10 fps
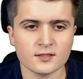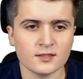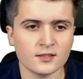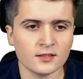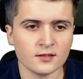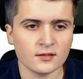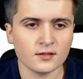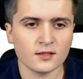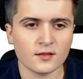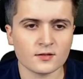see here,
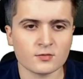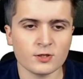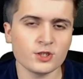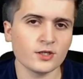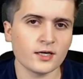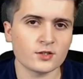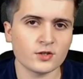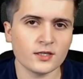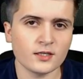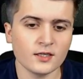the switching
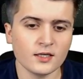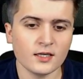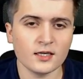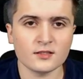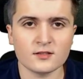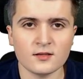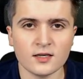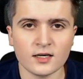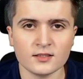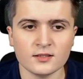actuator has
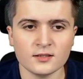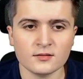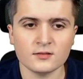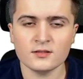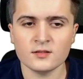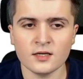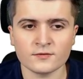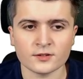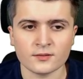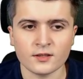the ID
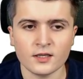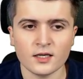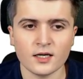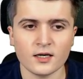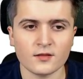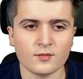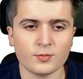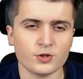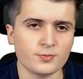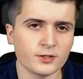D7 and the
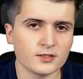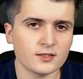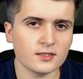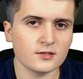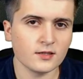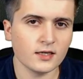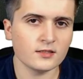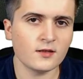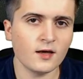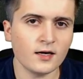push button sensor
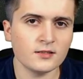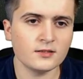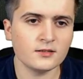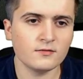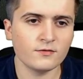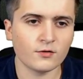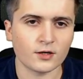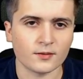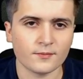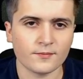has the ID
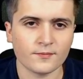D4.